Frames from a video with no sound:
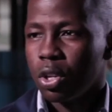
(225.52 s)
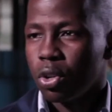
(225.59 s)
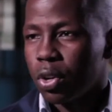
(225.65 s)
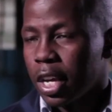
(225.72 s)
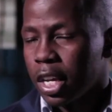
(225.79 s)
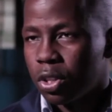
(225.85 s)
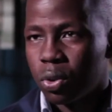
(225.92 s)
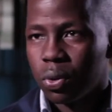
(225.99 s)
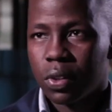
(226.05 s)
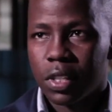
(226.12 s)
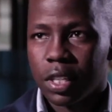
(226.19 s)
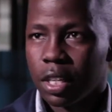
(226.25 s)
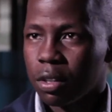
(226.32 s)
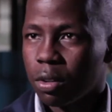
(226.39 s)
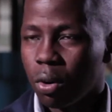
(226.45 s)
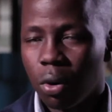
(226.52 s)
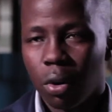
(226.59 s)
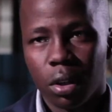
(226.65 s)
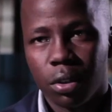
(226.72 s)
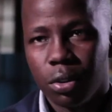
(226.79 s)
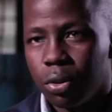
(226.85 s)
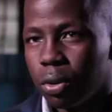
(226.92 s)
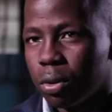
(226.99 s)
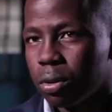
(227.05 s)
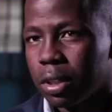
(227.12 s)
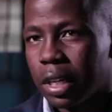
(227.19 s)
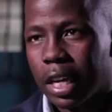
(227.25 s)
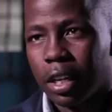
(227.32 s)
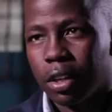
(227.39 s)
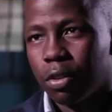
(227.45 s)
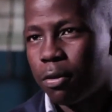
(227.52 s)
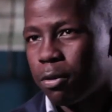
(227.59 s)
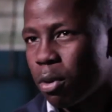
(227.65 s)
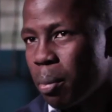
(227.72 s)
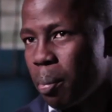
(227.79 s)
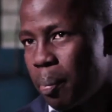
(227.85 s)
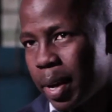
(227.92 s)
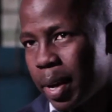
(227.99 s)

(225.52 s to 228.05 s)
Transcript: you get to see it all, you know, like from